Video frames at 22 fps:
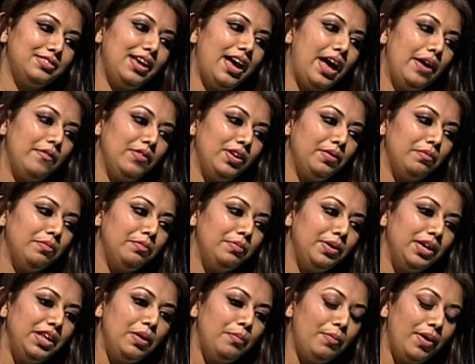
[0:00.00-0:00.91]
having
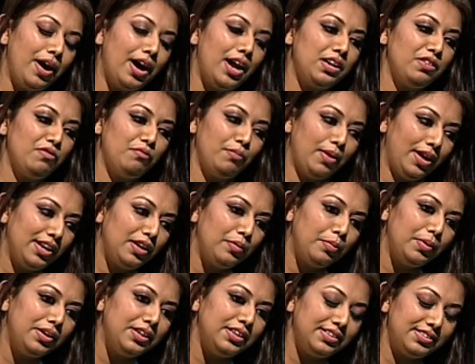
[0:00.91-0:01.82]
been a part of
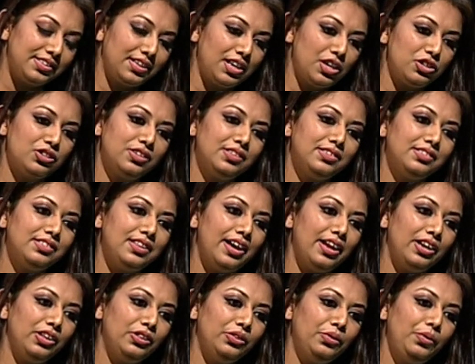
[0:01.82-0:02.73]
multiple discussions,
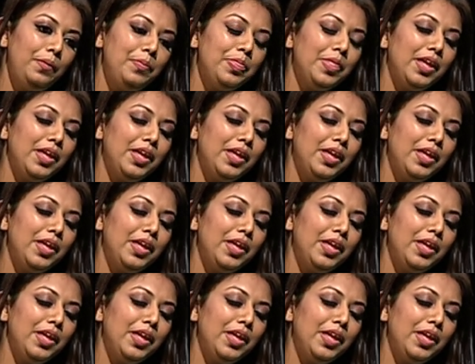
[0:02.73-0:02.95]
Tharindu,